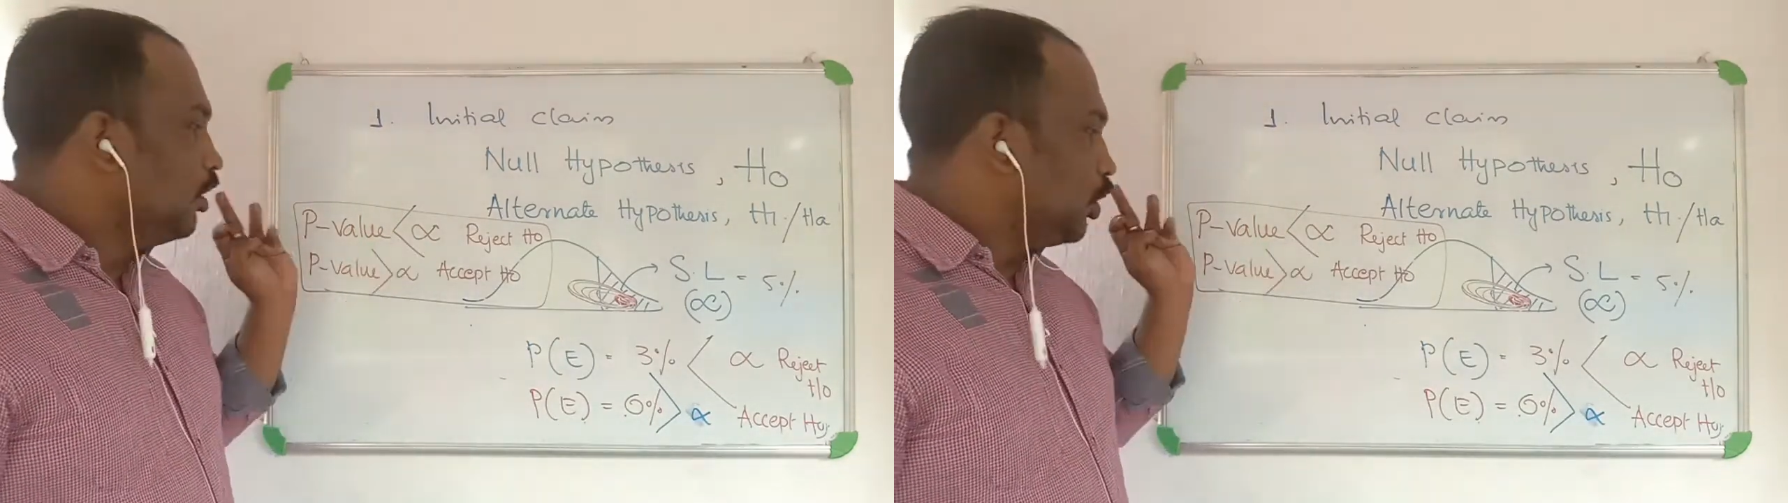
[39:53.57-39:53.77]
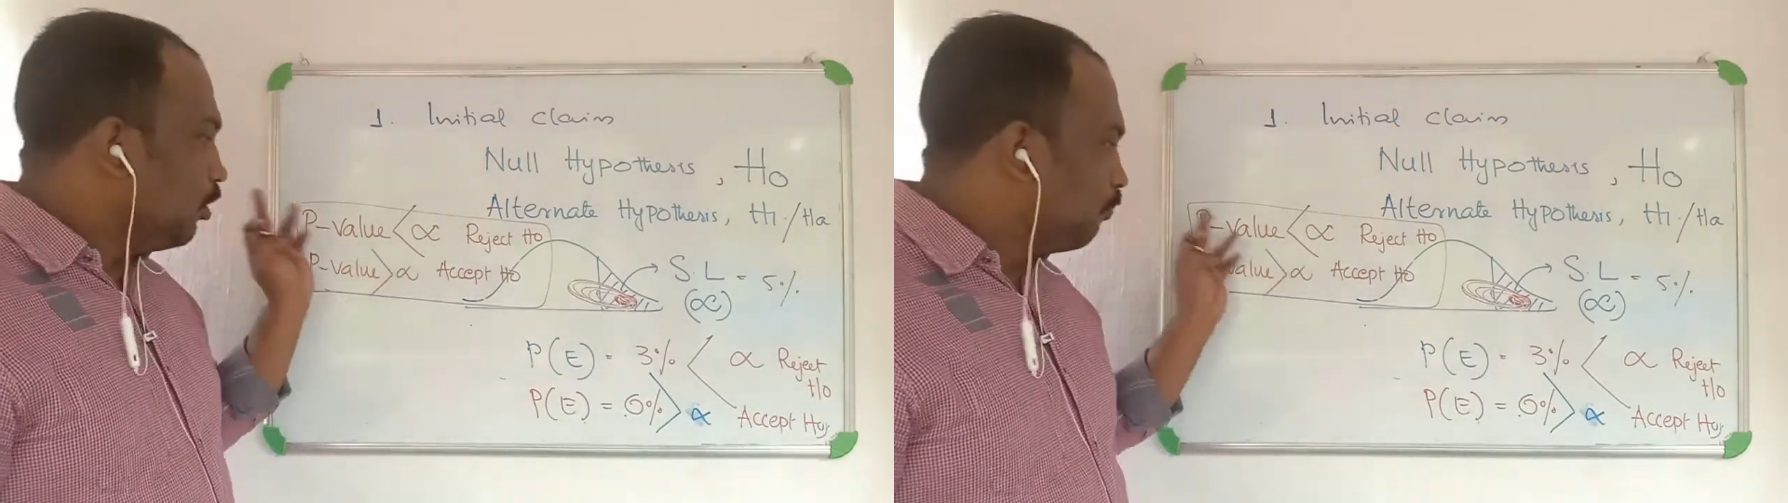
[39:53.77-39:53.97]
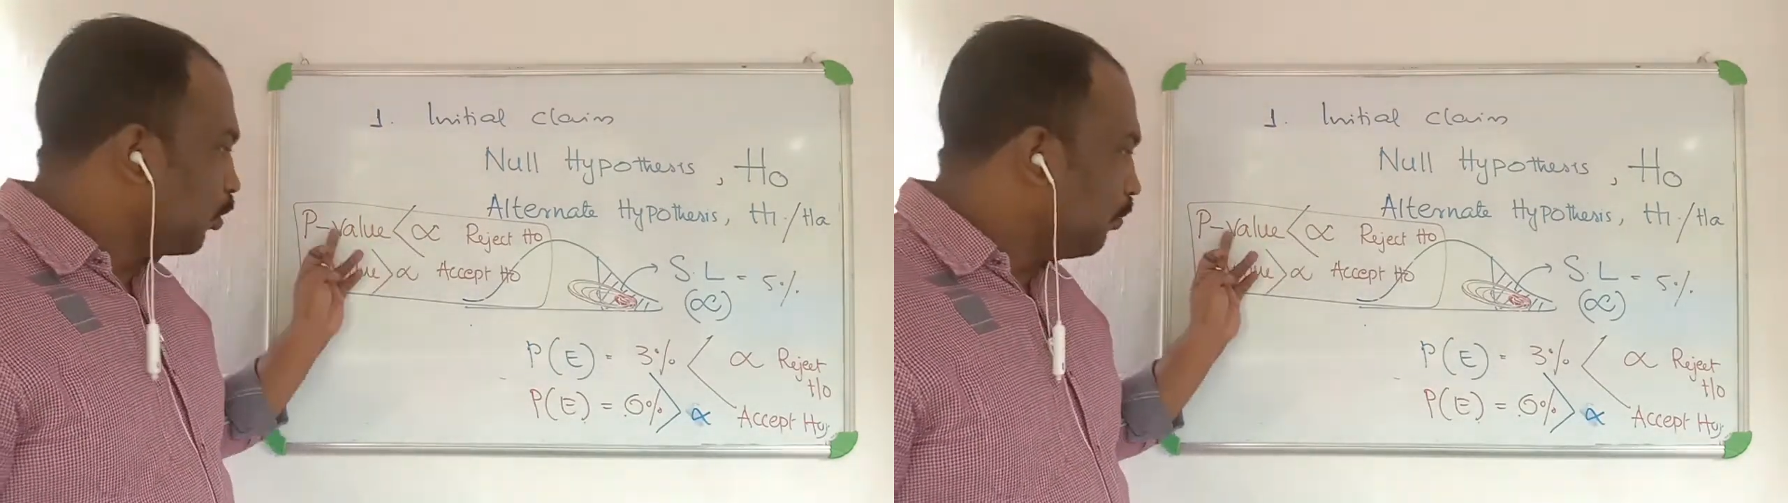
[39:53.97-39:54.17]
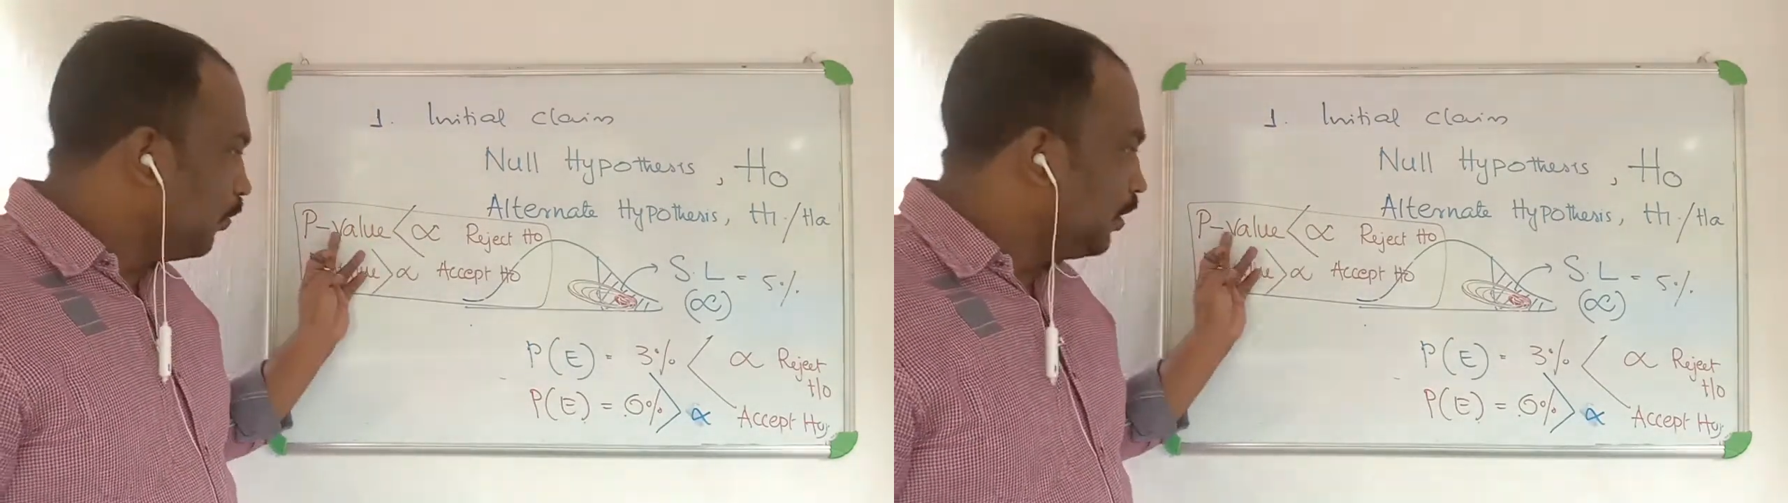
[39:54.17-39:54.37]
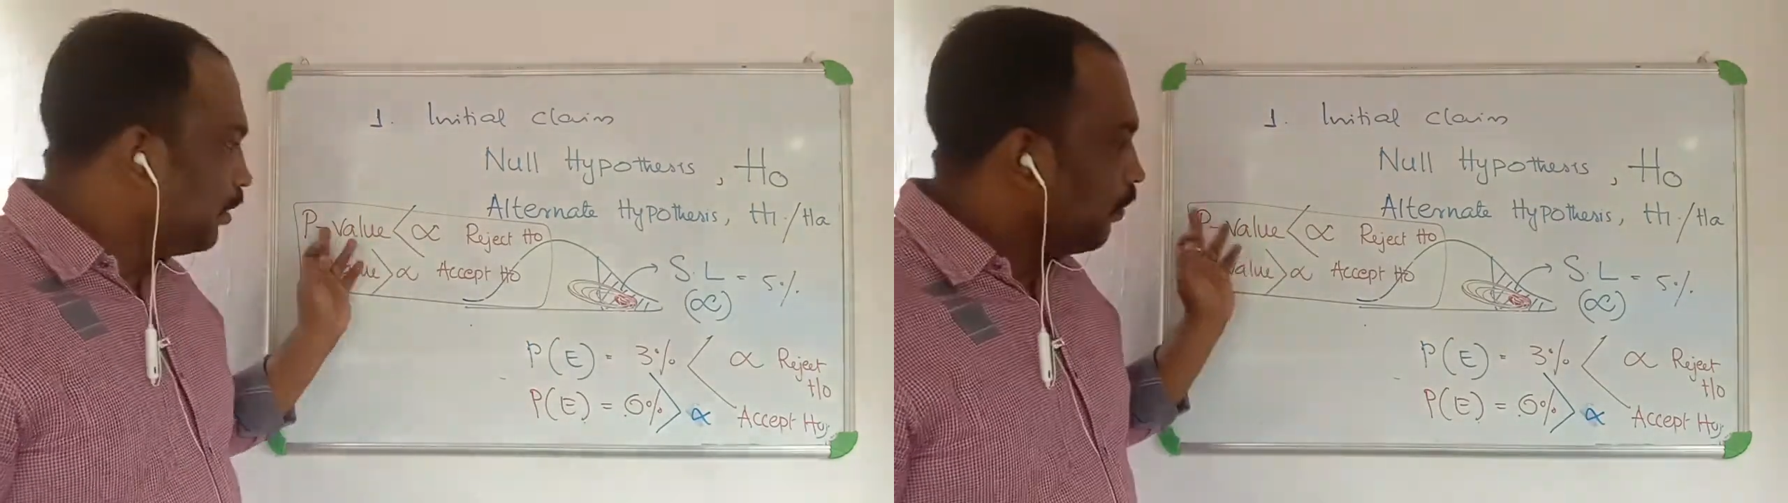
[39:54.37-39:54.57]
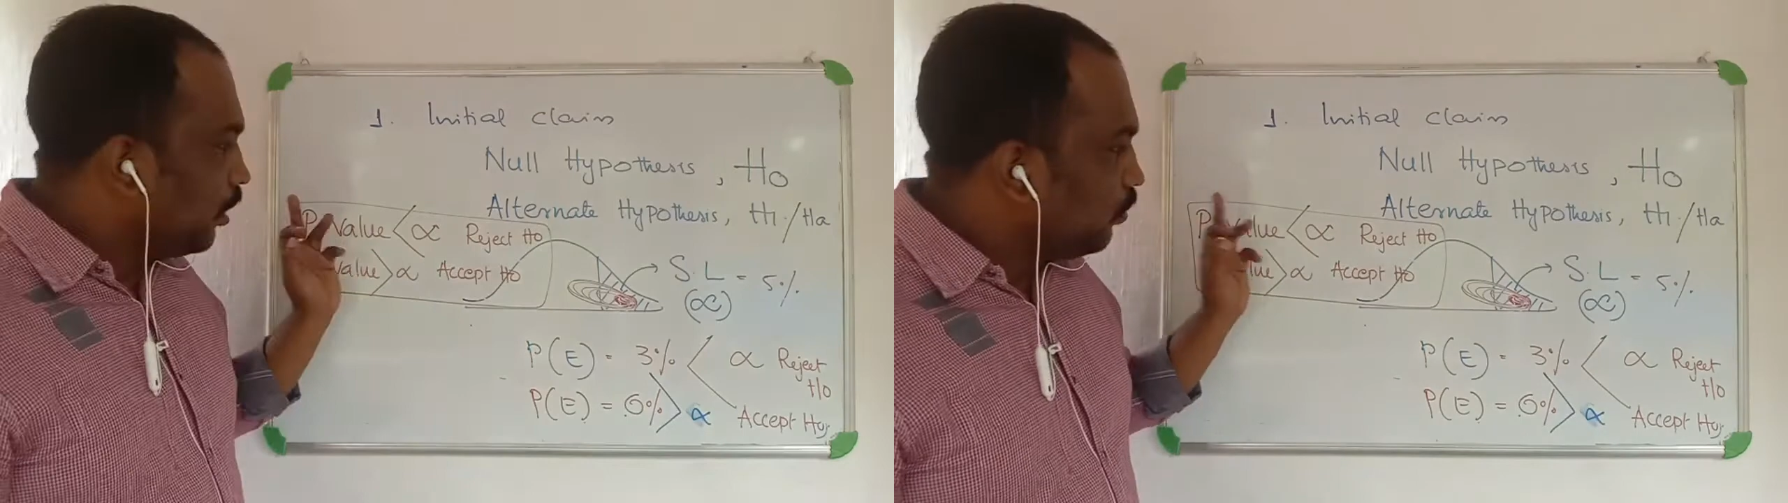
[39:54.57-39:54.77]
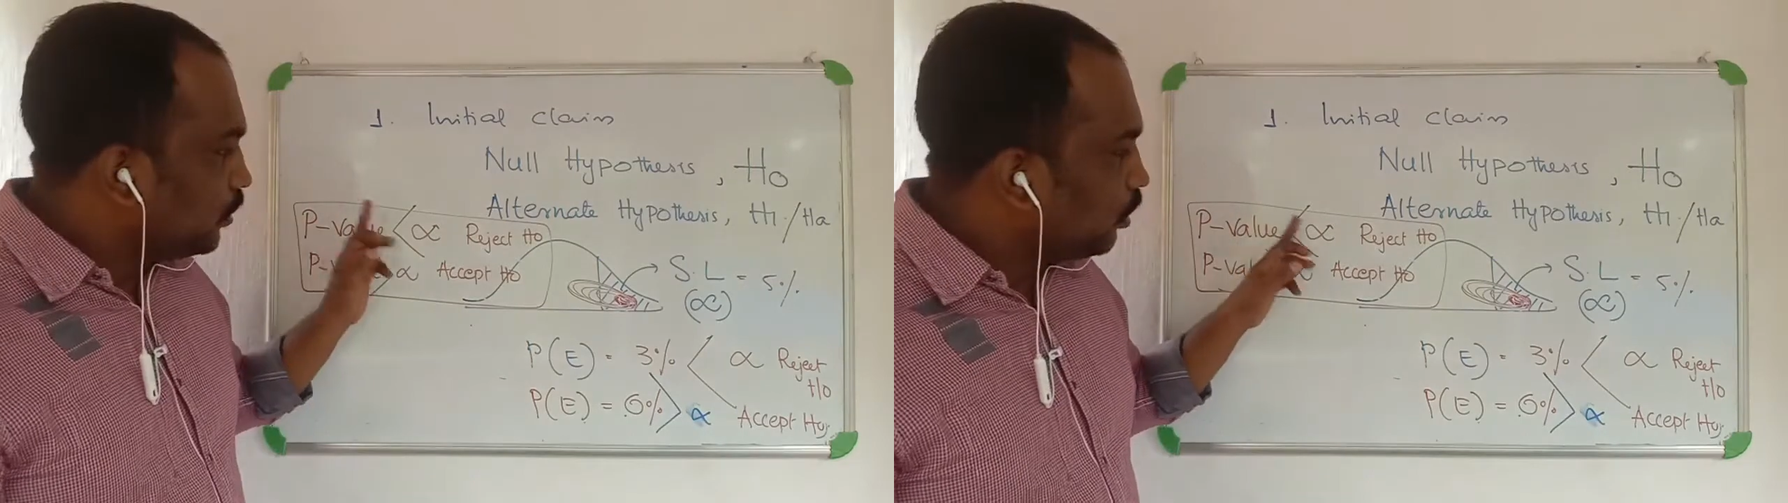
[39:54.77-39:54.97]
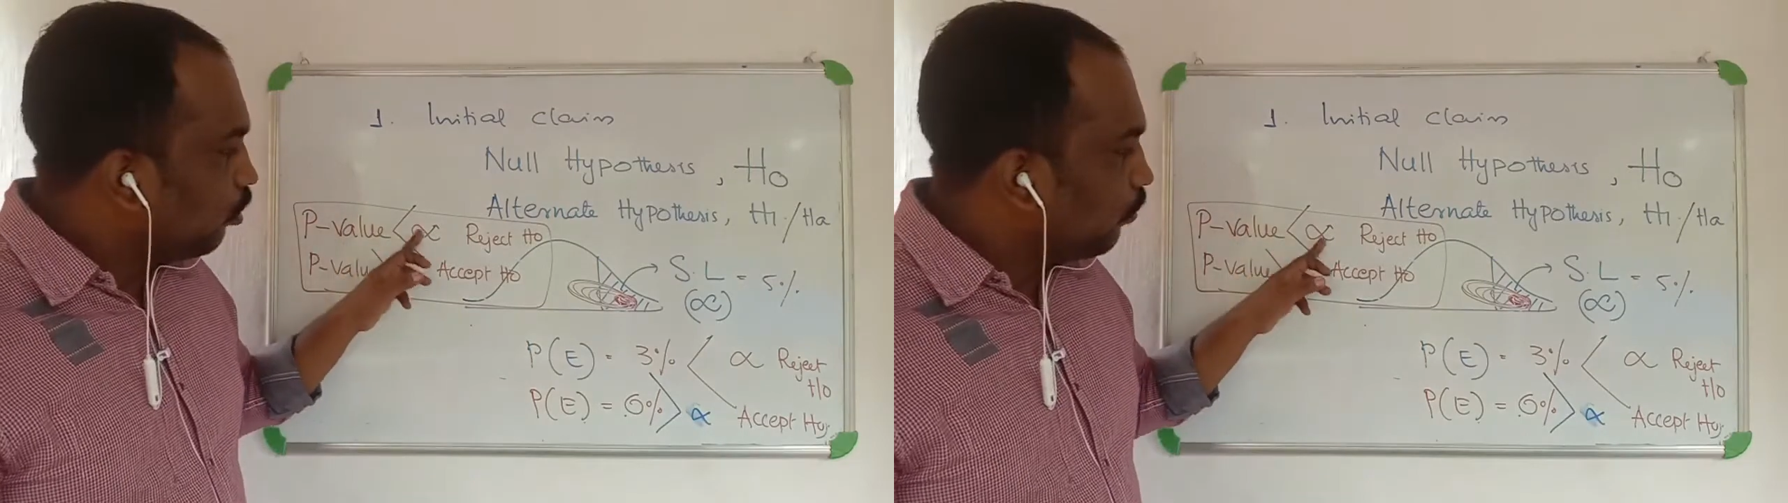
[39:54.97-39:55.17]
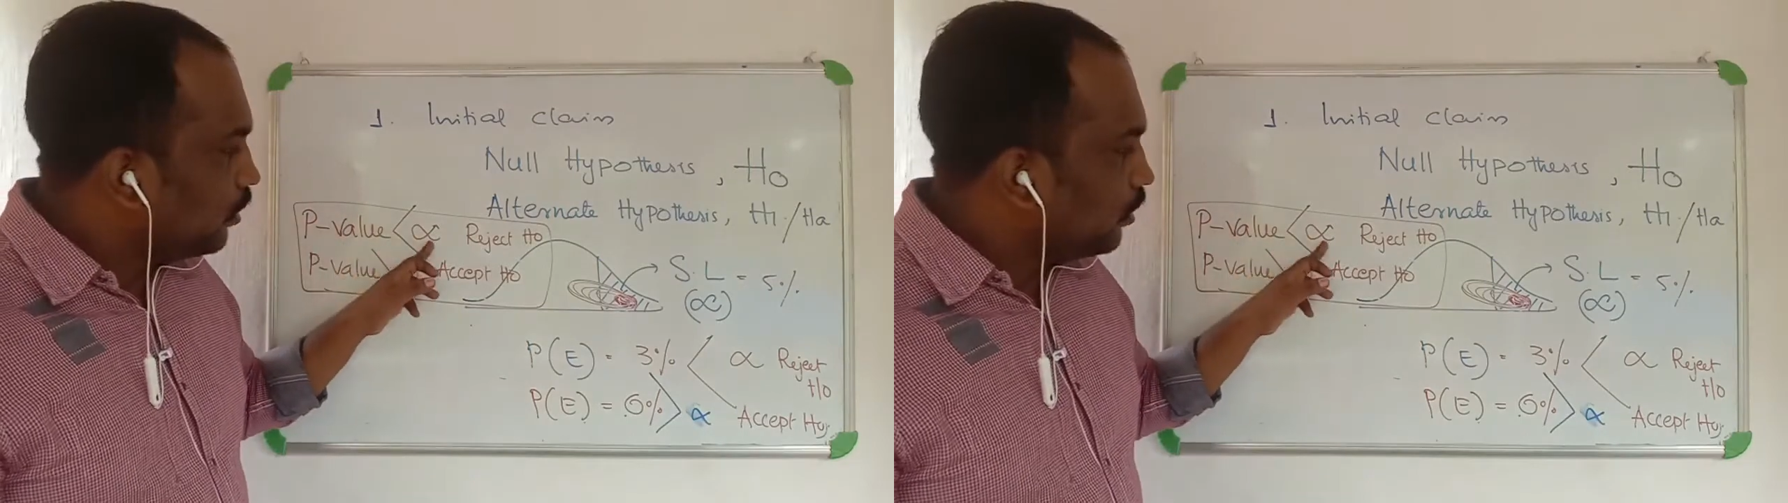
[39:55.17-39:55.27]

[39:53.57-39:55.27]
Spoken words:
If probability value is lower